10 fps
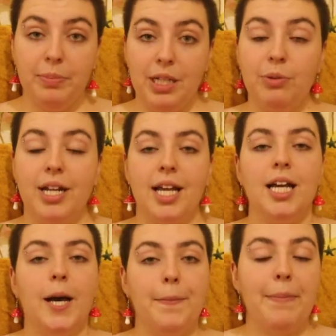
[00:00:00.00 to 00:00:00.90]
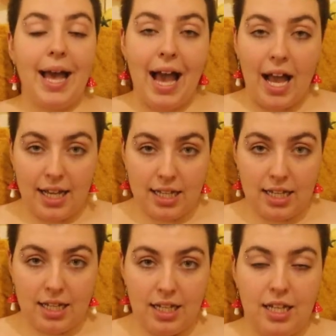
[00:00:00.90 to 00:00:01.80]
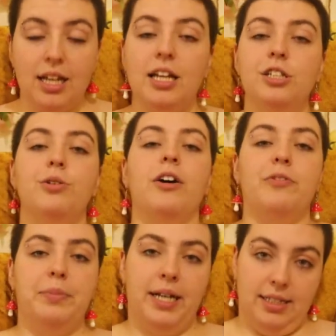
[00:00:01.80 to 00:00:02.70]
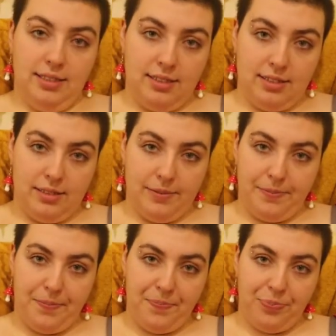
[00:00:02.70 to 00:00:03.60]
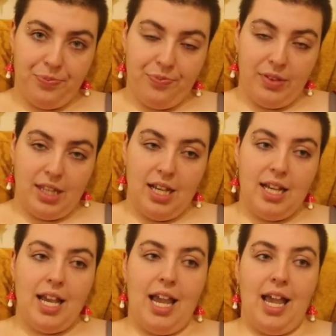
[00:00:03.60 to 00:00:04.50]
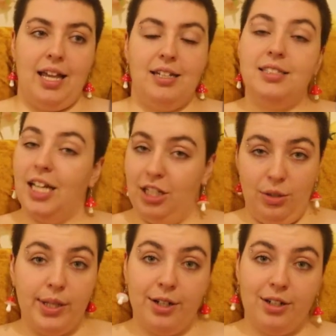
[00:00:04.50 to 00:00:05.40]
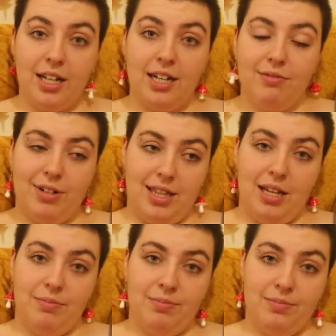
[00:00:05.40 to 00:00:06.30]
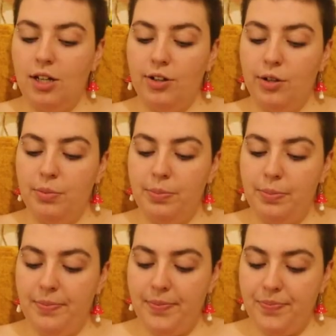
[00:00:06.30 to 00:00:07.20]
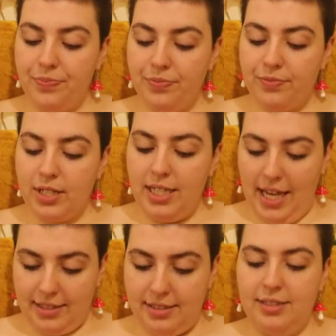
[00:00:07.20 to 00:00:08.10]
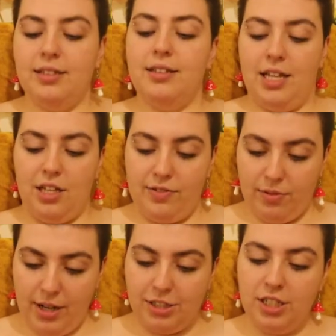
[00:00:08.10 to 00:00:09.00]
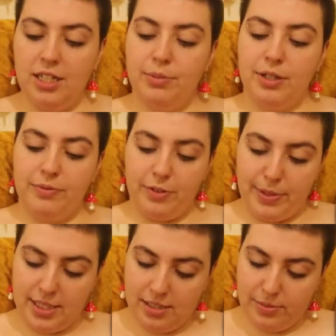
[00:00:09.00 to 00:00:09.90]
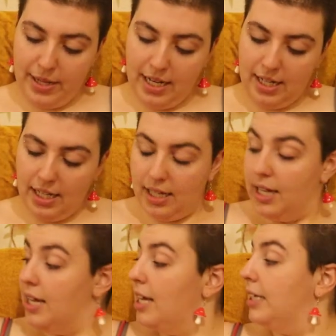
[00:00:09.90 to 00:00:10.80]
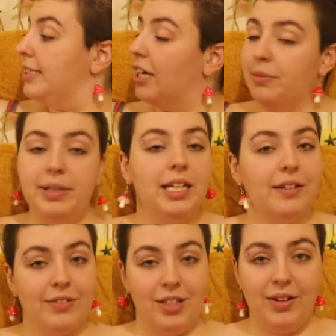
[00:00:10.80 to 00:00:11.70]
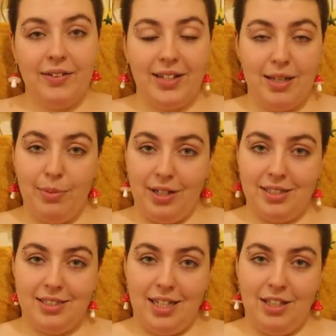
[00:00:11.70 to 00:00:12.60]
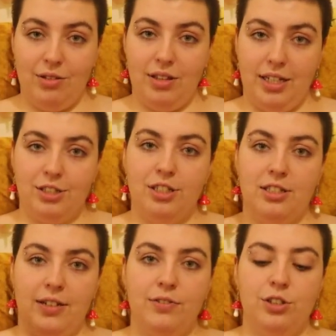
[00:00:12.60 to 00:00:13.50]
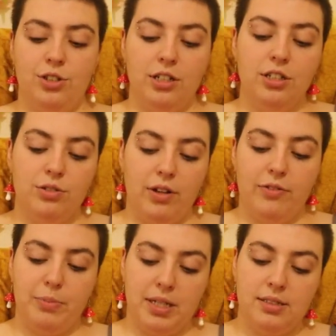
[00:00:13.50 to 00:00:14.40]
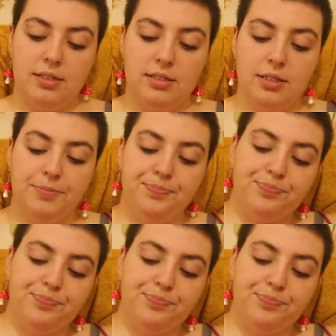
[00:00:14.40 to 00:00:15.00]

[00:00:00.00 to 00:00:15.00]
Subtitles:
be when I come back in 12 months and tell you whether or not I've read them. So yes, thank you for watching, for participating. Tell me if you have any books that you think should self-destruct in 12 months.